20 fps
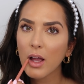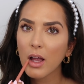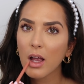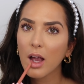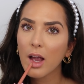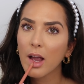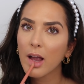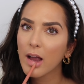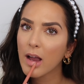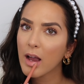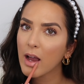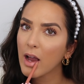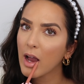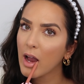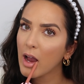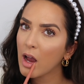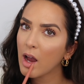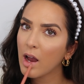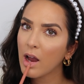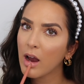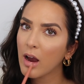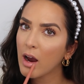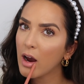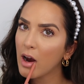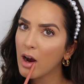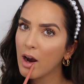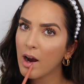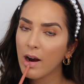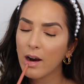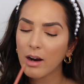
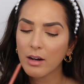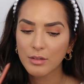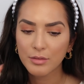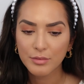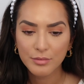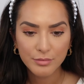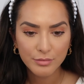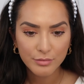Nobody speaks.